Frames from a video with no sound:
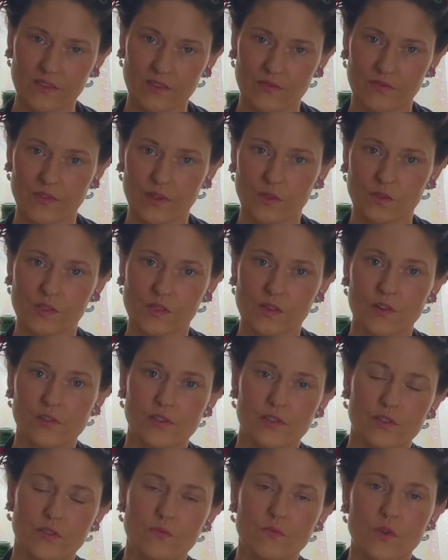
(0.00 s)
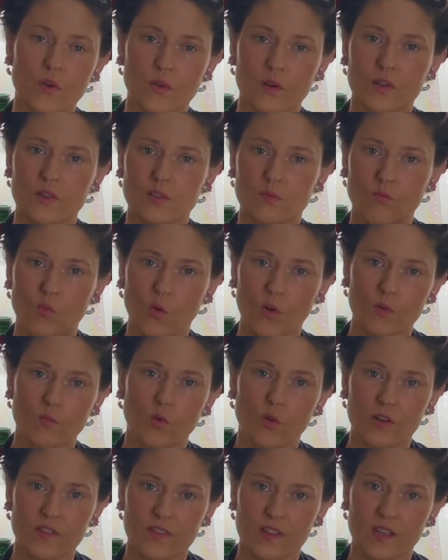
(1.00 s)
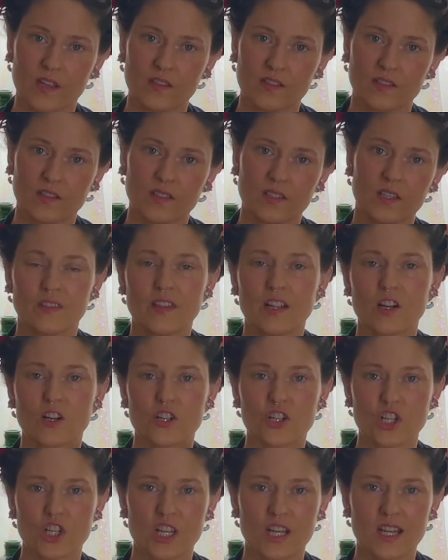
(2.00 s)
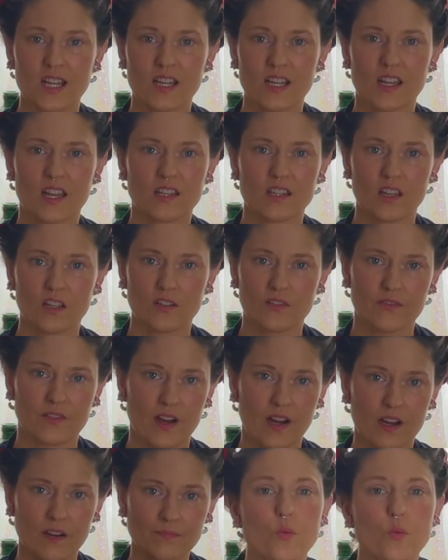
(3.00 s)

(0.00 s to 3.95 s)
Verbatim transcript: the filters to notice more and more things that are shitty and unfair.